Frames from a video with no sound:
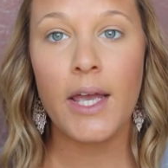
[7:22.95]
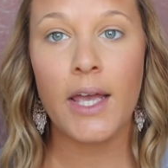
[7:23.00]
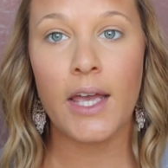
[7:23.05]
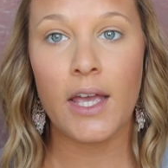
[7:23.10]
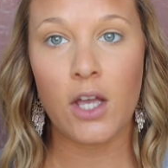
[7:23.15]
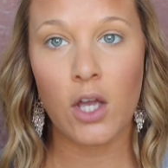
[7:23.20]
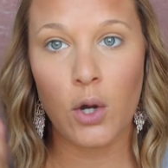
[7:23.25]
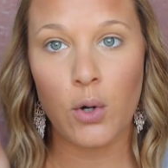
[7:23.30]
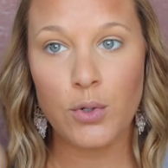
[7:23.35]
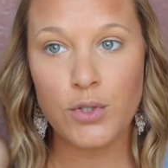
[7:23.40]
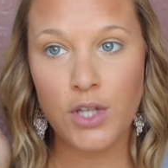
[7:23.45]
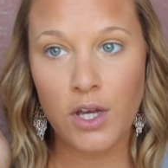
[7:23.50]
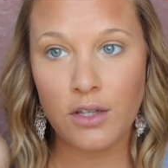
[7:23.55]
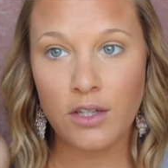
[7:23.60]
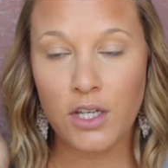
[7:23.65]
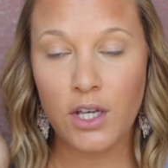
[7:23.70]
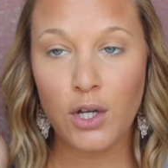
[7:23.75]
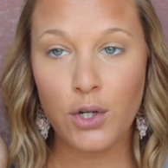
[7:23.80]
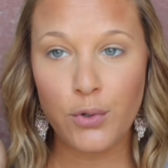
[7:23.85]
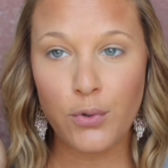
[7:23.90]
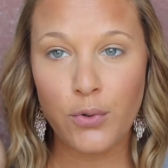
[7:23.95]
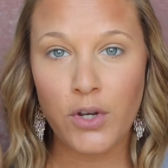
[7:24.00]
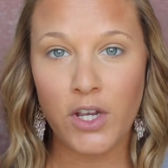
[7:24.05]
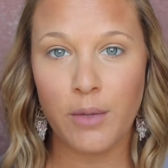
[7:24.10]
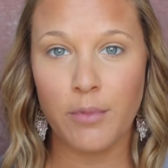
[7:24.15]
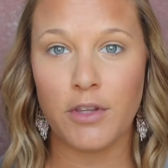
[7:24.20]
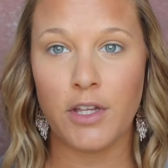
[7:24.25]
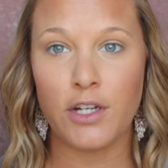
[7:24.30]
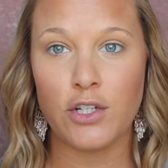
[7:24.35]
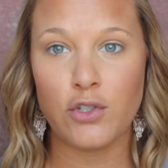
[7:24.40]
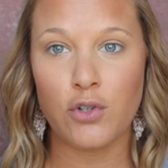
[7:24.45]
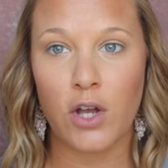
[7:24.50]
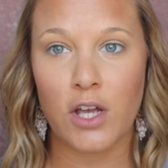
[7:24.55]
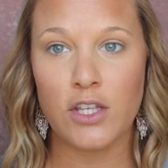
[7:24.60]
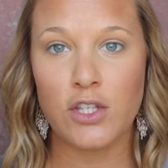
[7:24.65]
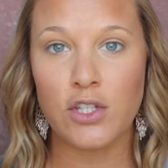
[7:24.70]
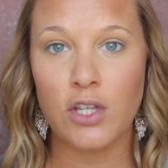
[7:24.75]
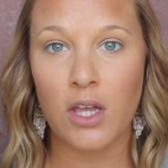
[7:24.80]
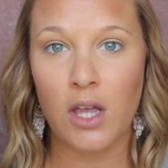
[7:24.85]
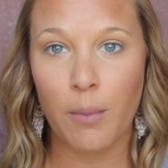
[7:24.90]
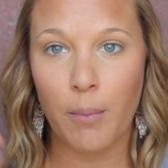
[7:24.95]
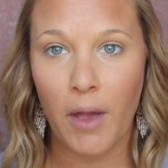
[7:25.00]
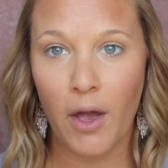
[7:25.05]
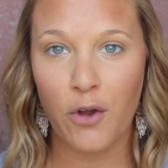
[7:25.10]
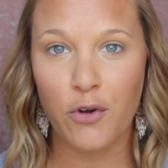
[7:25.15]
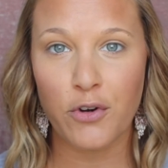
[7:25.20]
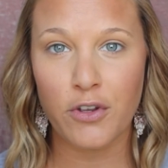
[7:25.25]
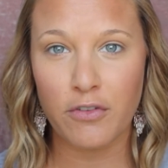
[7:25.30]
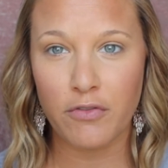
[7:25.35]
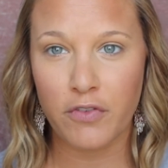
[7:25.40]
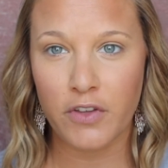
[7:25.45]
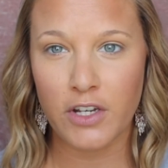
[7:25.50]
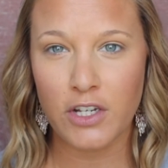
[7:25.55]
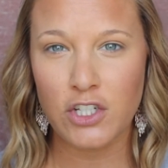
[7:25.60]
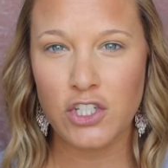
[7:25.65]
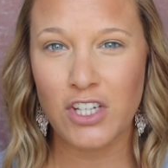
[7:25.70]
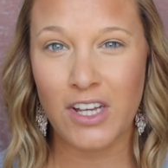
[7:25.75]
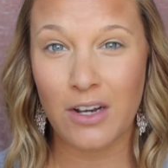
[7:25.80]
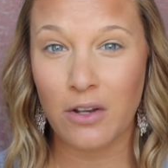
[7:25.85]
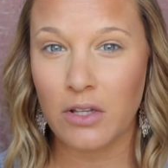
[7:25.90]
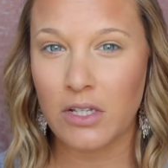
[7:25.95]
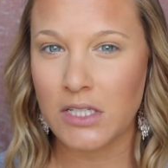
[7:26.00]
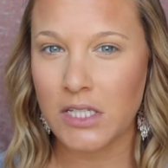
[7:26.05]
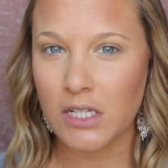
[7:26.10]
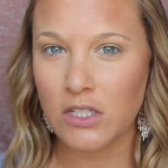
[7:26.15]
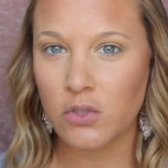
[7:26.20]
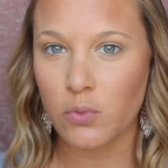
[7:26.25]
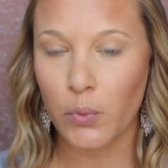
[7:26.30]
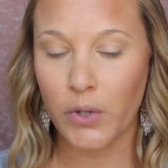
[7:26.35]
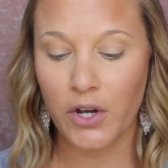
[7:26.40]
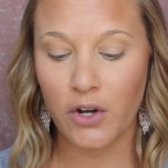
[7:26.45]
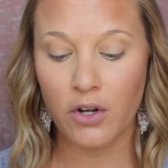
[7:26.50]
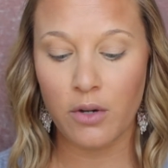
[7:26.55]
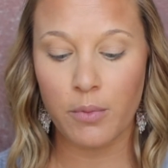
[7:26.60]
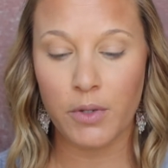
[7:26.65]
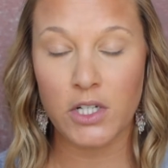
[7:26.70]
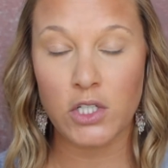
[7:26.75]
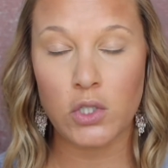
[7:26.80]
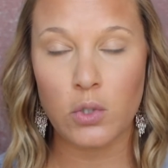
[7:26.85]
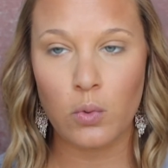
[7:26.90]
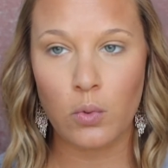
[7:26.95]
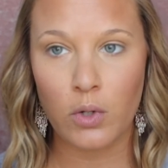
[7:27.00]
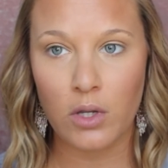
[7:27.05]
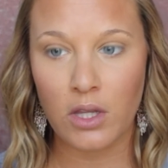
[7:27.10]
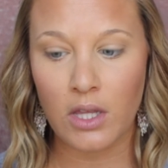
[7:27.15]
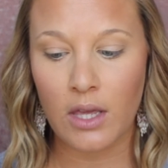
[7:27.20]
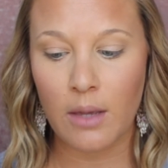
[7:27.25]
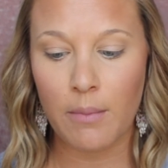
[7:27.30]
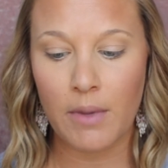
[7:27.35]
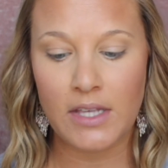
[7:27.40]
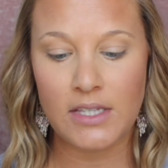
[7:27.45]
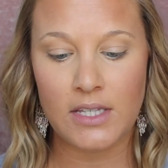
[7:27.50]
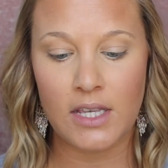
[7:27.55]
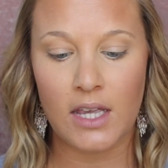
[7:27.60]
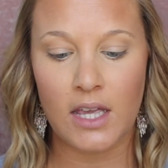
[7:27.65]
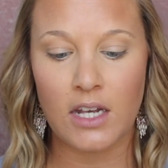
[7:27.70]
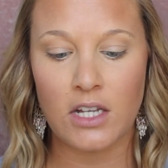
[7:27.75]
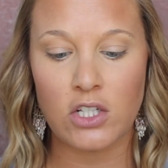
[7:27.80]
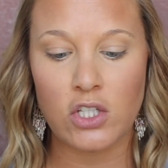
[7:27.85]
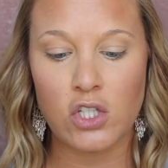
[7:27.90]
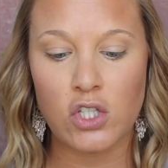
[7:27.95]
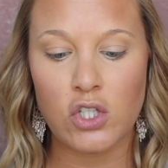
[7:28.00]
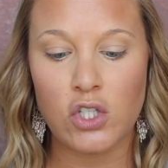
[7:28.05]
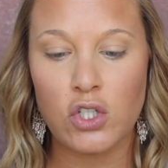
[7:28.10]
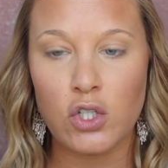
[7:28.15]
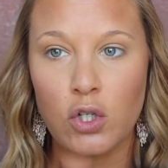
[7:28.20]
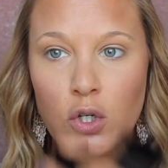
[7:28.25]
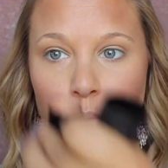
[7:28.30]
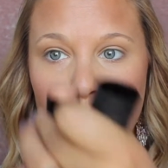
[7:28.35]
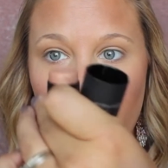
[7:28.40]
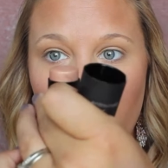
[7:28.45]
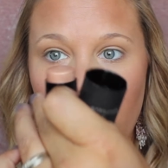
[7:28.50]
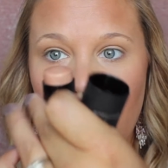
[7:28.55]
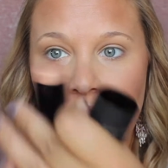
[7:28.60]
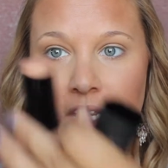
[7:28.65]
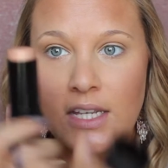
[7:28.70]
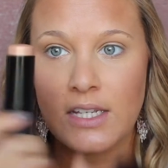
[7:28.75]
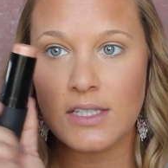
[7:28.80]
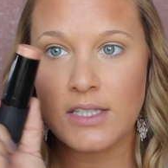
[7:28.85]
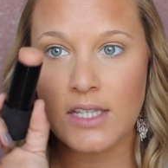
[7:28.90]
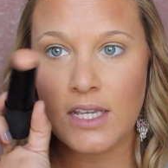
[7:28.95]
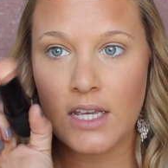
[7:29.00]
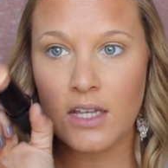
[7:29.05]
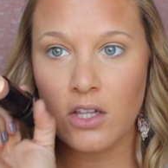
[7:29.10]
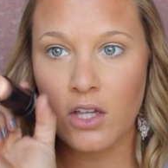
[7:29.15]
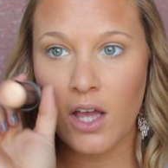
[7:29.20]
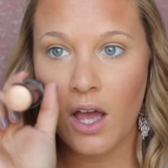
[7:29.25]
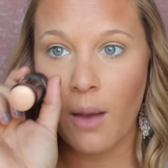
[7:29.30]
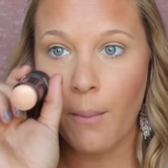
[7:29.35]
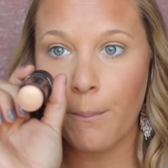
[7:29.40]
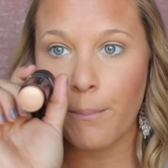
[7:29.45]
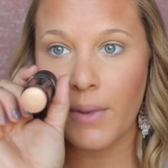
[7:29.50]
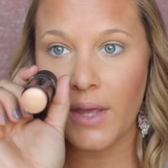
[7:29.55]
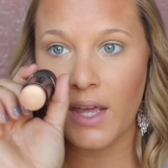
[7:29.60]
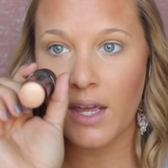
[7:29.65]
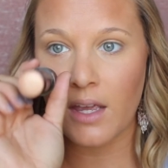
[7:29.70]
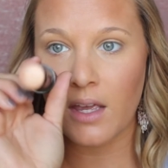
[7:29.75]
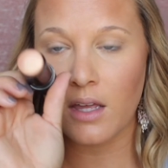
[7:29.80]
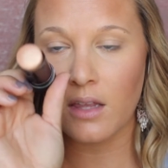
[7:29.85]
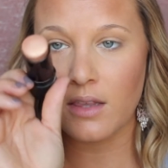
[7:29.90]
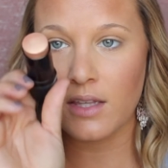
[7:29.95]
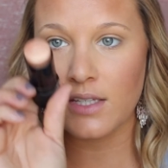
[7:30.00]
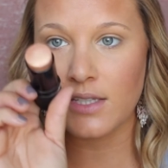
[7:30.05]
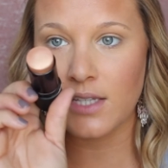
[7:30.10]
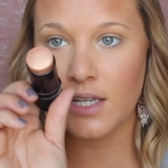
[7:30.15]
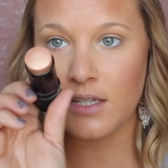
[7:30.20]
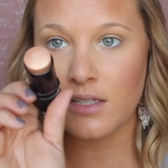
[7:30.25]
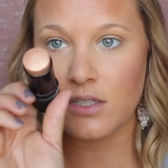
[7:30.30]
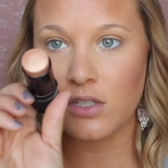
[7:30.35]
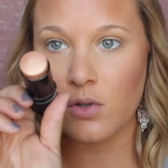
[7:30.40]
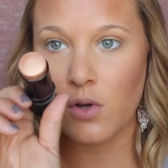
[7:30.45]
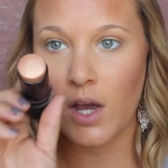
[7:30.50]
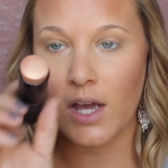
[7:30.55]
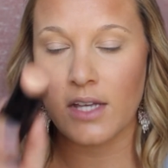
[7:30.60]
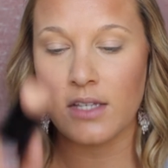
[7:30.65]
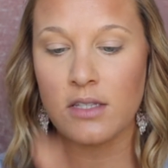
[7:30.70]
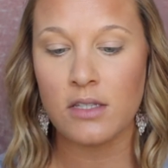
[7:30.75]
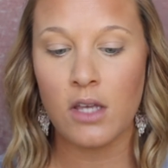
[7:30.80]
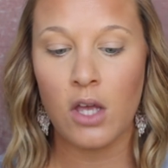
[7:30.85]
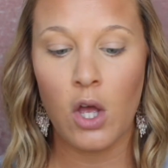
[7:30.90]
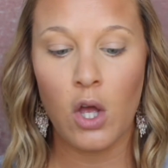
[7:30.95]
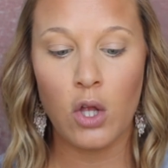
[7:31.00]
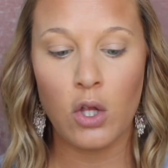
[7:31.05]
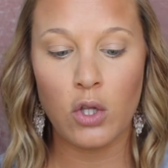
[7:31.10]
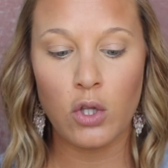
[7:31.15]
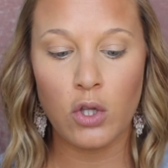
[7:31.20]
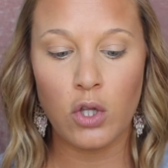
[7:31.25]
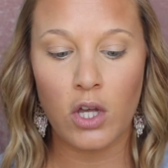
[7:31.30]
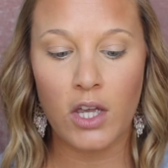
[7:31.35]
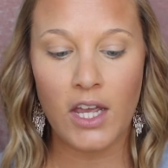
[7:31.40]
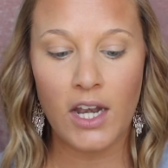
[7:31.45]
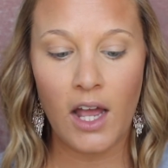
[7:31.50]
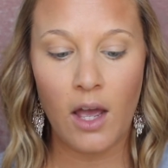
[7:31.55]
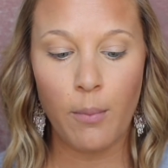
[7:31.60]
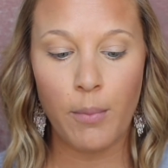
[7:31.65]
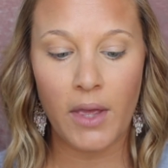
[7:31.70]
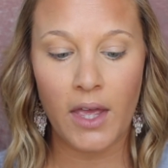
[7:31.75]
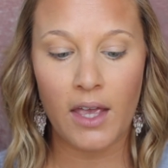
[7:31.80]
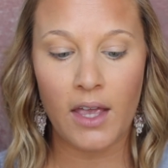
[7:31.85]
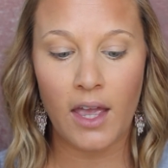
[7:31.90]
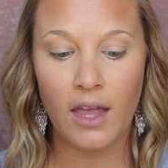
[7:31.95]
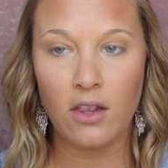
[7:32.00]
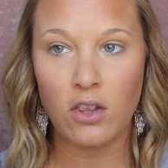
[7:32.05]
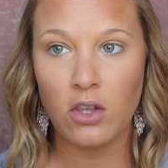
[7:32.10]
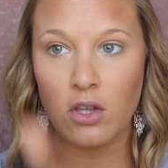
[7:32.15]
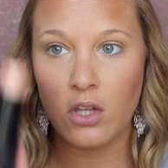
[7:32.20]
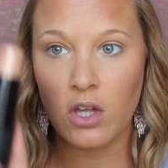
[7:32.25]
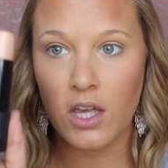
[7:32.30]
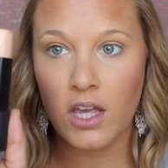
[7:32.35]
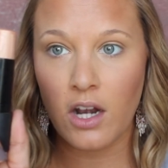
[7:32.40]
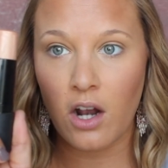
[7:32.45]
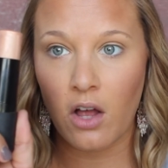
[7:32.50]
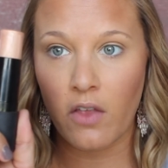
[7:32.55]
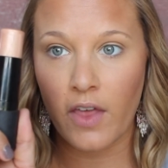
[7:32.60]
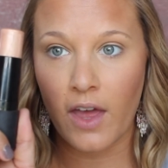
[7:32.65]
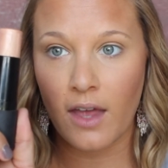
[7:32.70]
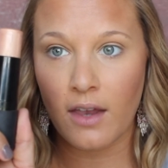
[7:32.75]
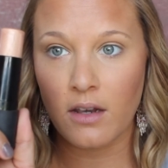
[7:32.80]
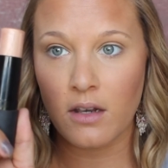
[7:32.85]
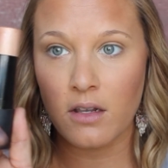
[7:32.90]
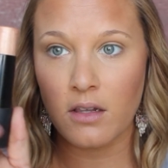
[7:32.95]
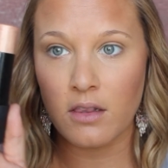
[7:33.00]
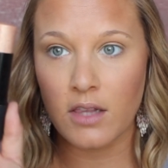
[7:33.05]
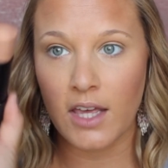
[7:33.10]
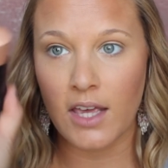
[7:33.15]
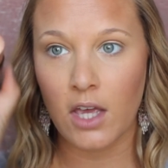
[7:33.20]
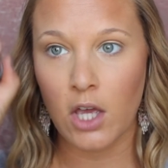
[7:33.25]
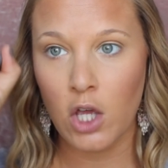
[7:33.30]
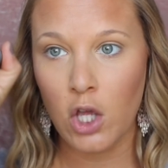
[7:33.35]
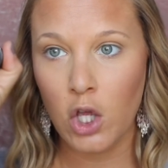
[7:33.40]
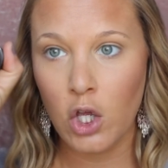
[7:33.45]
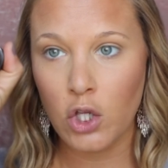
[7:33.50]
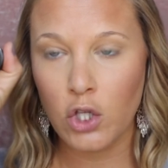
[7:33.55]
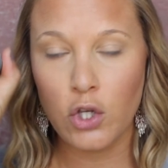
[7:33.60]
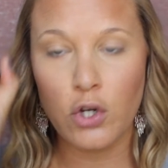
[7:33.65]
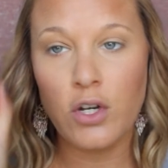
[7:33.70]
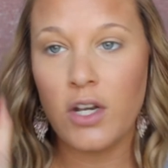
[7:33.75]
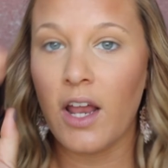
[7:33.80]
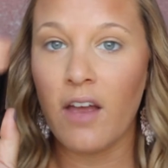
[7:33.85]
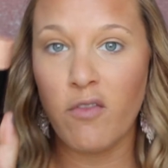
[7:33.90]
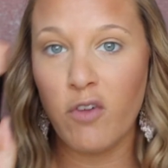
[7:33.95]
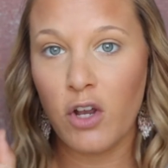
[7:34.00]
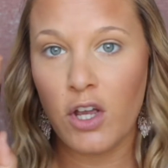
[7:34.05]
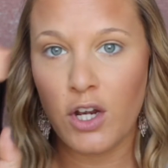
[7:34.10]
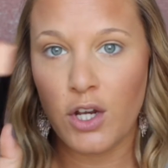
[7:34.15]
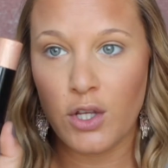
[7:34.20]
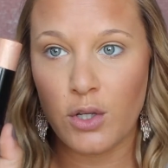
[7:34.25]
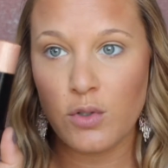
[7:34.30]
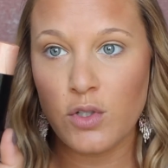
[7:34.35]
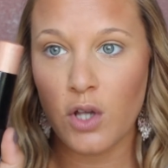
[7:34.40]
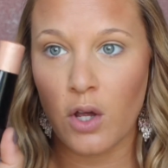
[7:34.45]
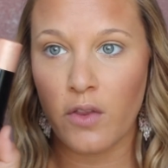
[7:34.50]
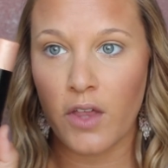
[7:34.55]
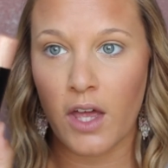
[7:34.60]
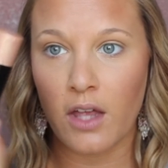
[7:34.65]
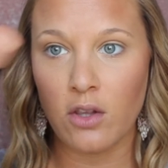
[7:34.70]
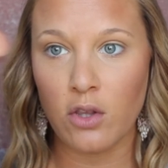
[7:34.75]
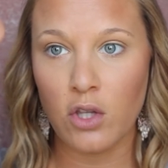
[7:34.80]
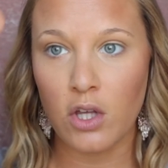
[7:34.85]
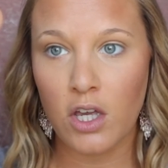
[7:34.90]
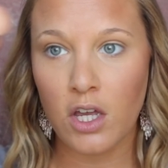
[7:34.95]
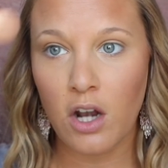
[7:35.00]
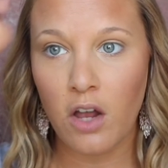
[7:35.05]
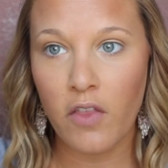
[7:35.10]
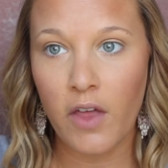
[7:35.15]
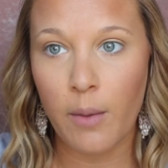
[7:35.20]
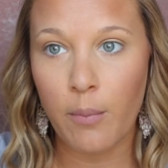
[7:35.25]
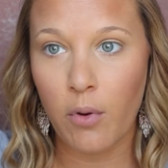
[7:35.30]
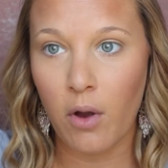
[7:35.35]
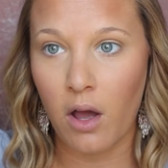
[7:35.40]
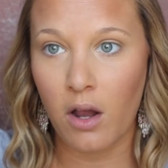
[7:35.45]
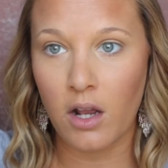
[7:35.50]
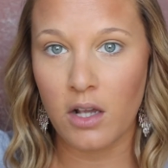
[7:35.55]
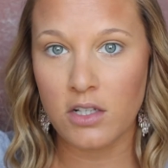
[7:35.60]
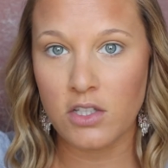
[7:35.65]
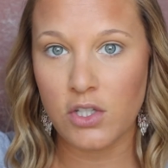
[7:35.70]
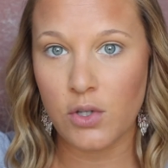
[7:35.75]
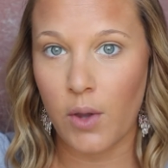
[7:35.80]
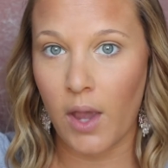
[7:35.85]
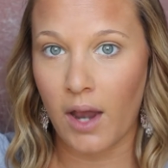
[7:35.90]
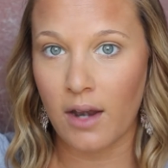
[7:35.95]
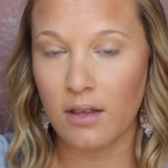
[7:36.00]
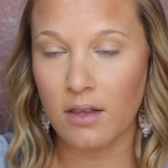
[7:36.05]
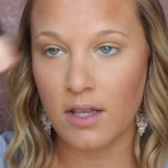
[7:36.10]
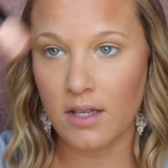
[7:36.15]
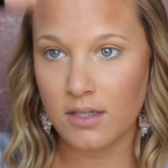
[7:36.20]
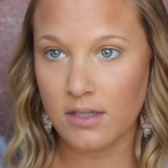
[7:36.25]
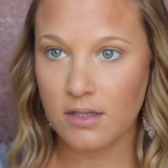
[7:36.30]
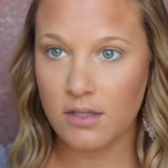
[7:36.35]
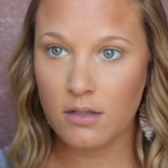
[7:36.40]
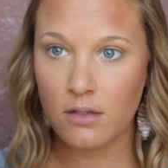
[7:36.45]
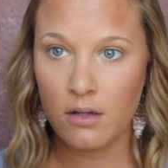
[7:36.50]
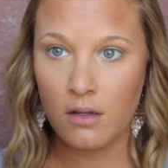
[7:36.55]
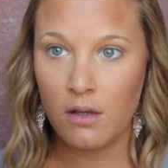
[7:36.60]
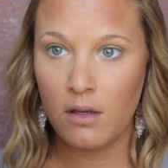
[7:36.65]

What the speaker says: It goes on like a cream and then it dries to like a powdery finish. I know that sounds weird, but it's really amazing and it's super easy. Look how big this is, you guys. Look at how big and look at all that. Like, you're never gonna use all that. Look at all that product you get in this.